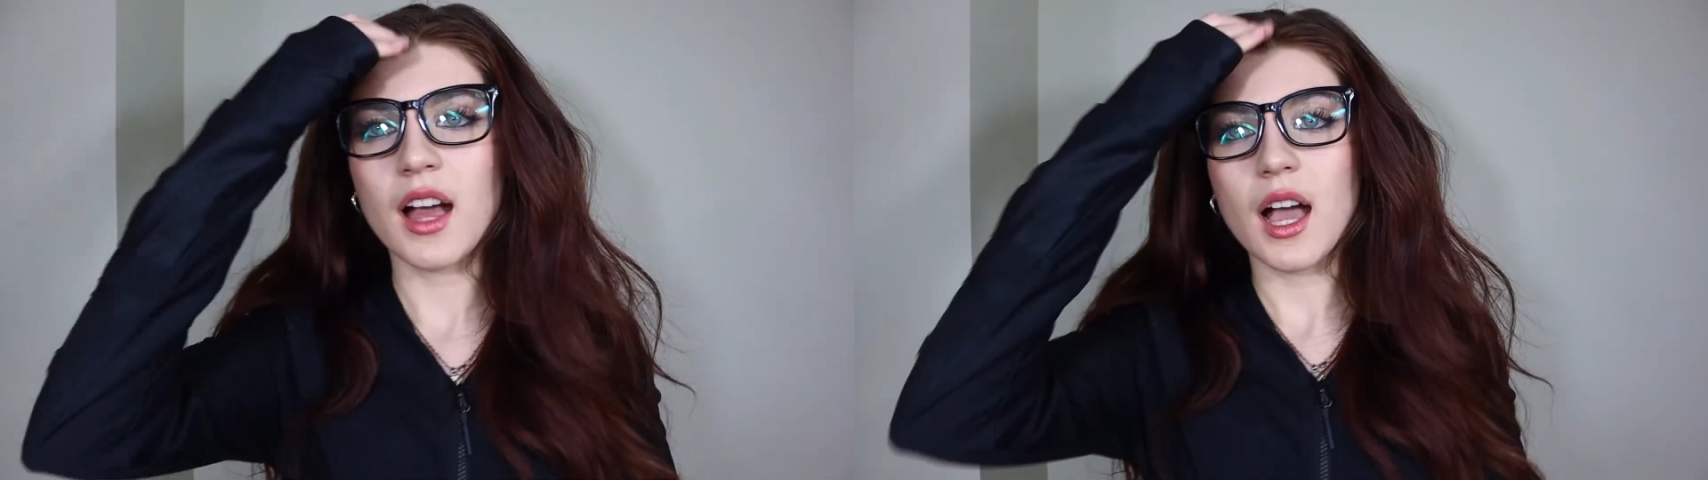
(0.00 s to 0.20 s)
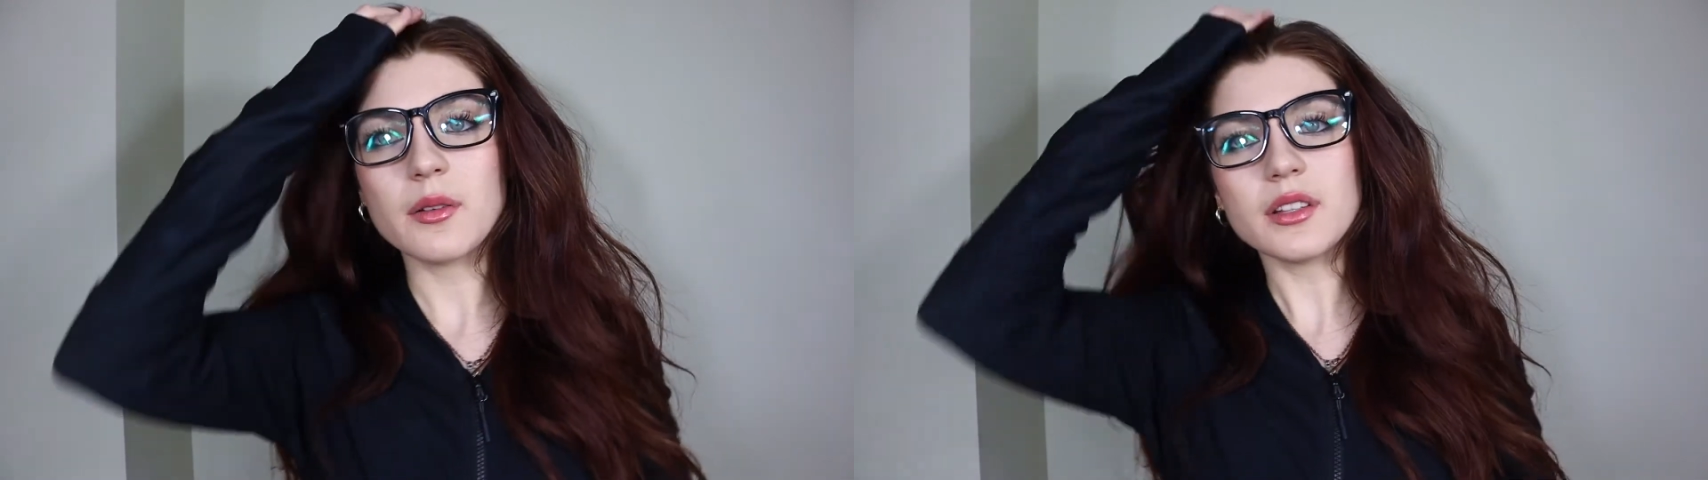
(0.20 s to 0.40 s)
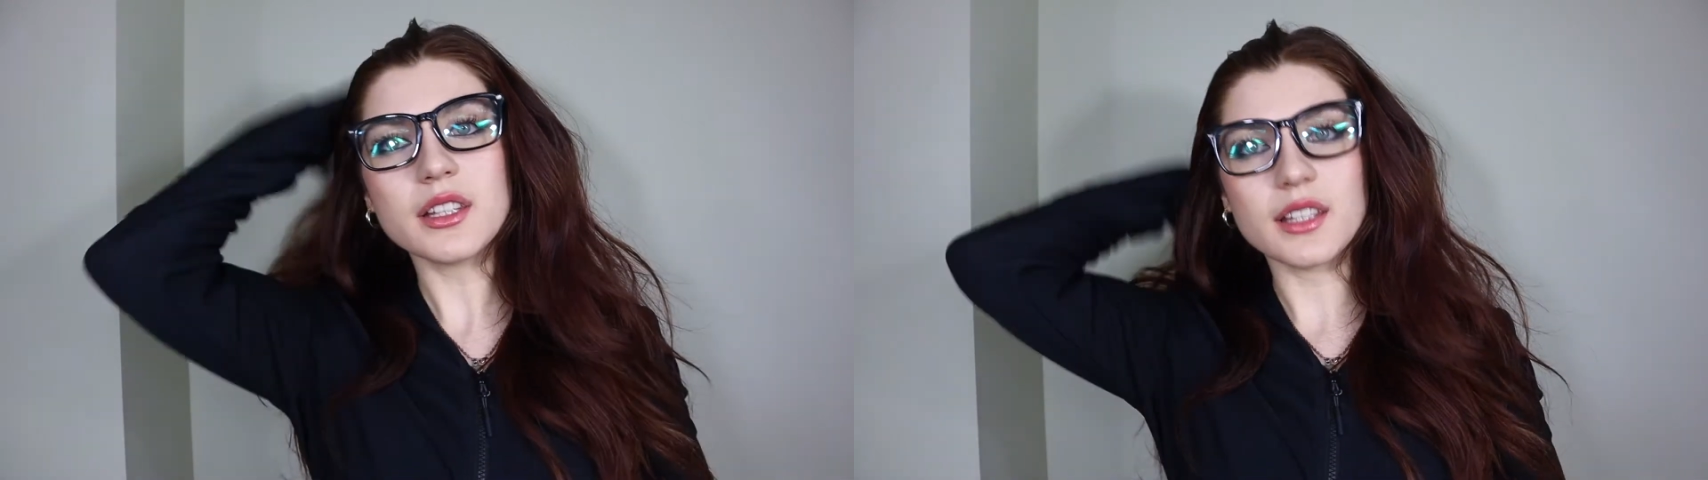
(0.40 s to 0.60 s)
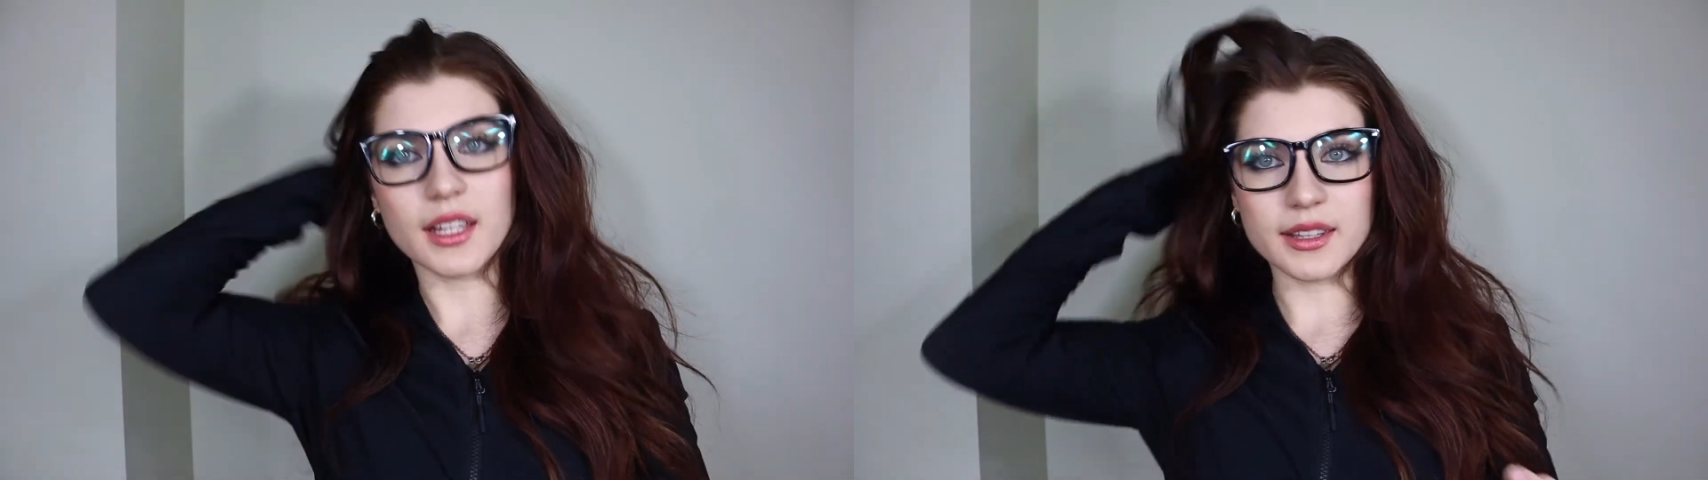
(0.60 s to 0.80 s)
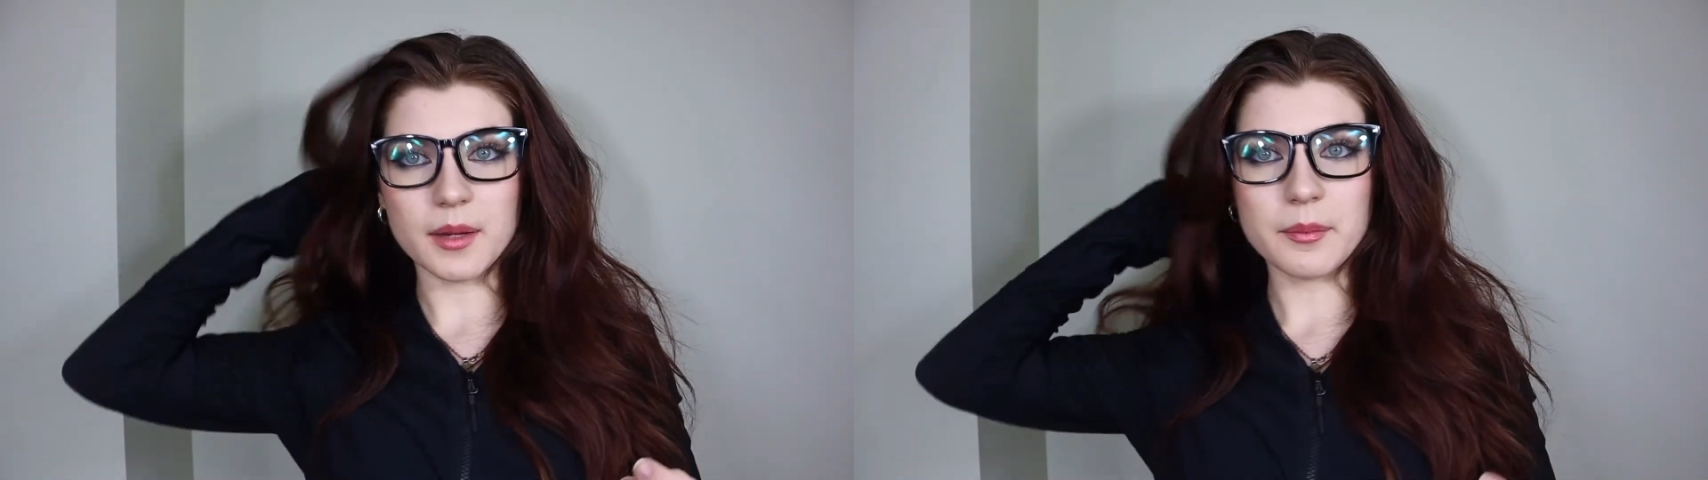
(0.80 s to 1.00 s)
I really
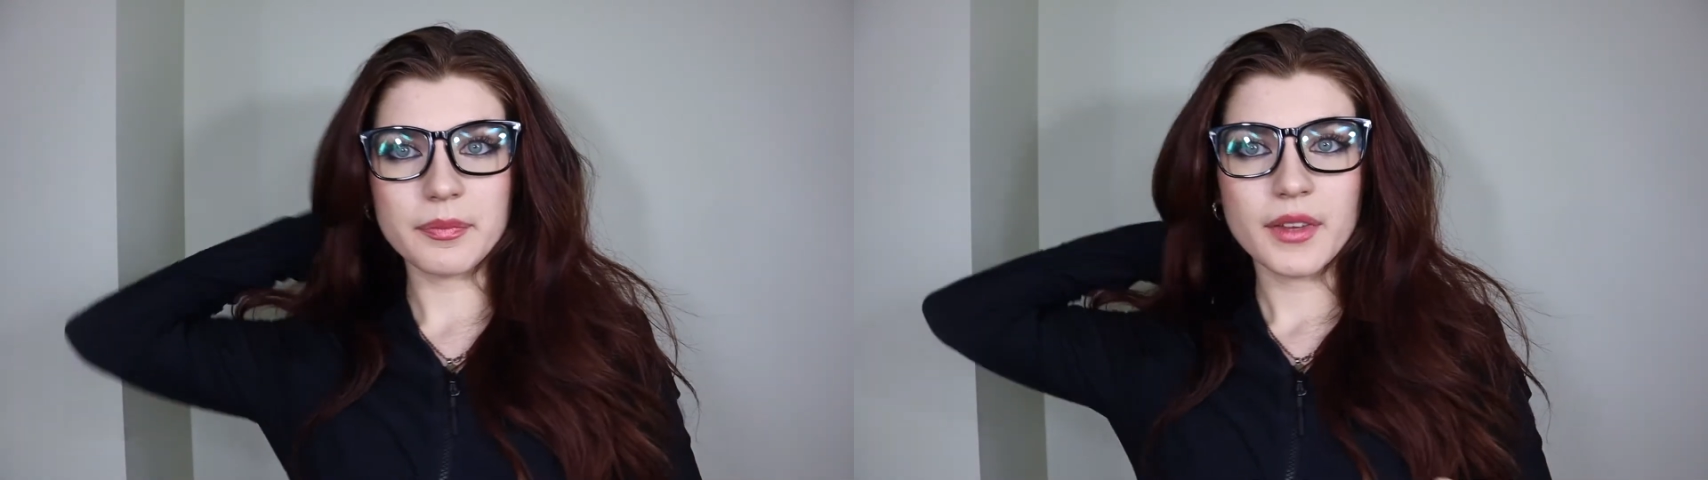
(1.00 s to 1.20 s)
like them.